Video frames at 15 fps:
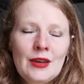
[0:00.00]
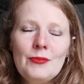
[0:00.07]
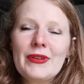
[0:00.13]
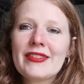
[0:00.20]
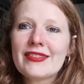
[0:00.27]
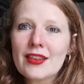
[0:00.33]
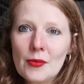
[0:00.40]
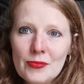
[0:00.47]

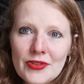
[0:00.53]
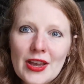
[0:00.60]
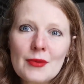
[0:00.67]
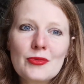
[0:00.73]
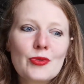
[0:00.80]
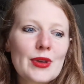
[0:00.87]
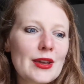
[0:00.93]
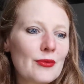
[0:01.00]
but
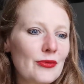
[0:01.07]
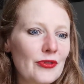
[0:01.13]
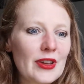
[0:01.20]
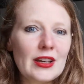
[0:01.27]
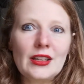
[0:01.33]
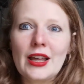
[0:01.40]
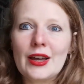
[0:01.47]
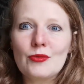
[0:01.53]
sometimes we can
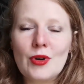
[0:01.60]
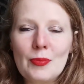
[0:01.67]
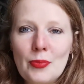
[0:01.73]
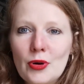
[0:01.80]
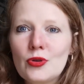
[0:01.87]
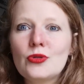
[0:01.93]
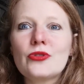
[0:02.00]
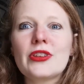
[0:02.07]
feel like we're
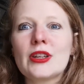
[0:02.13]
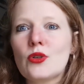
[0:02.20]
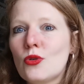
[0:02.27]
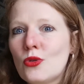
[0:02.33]
pulled in